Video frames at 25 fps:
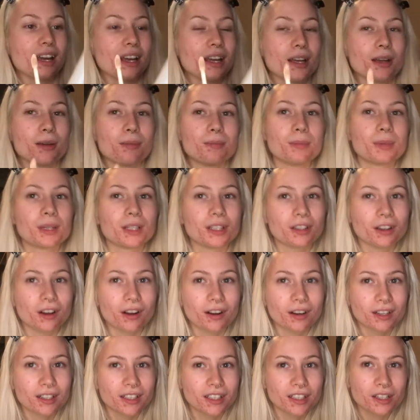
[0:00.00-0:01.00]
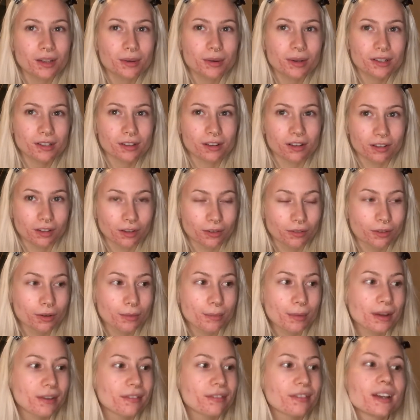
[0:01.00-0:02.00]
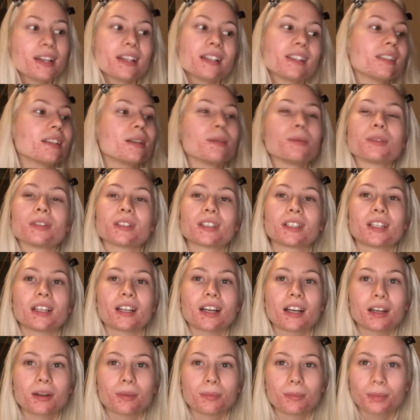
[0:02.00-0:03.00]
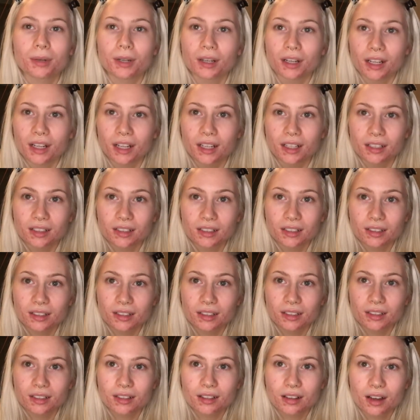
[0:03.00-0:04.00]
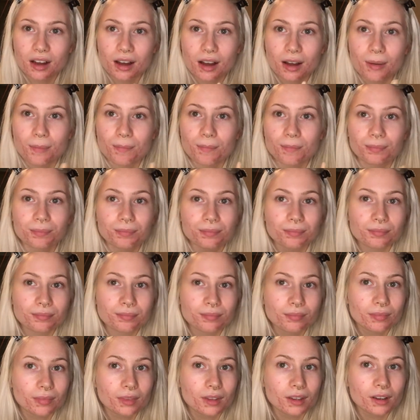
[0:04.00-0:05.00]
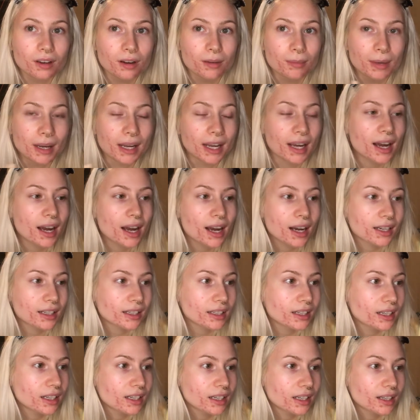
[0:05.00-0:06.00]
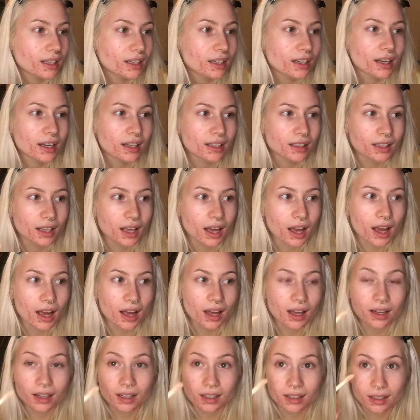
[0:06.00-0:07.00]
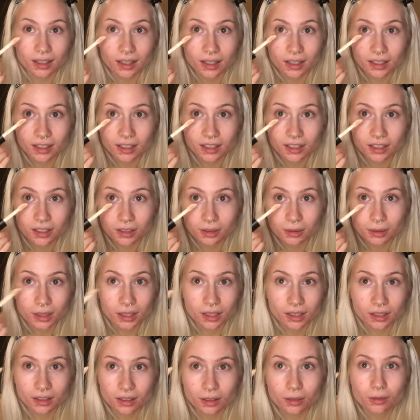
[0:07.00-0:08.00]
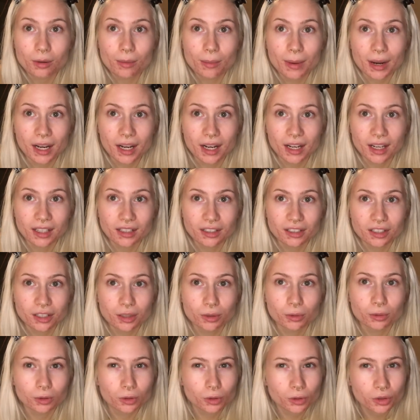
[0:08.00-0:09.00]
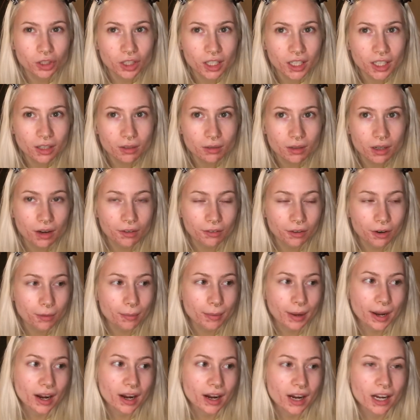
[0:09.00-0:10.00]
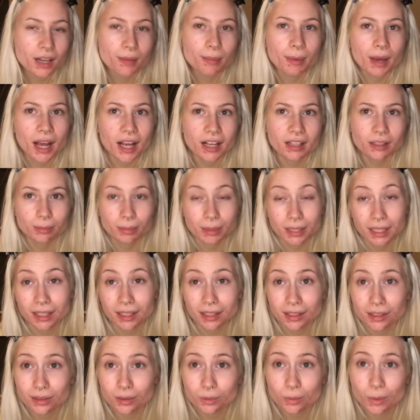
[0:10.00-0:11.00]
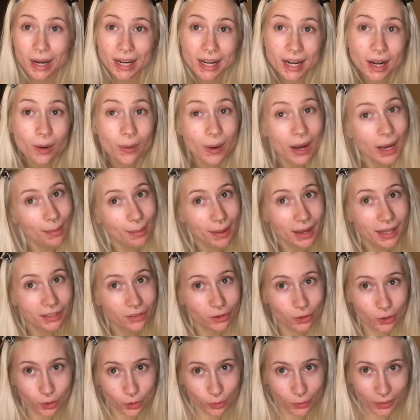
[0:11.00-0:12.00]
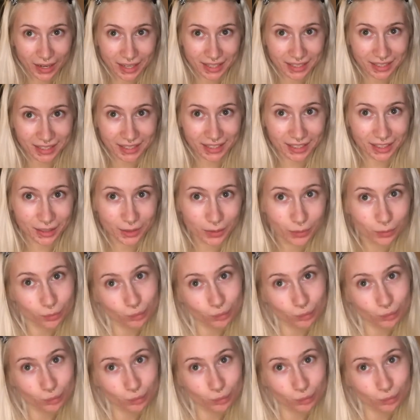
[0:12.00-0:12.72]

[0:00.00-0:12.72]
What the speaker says: I'm not gonna do it all over my face. I'm just gonna kind of put it on my acne, and then I think I'm gonna do it over my eyes too. Usually I don't cover up my eye bags because right now eye bags are trendy.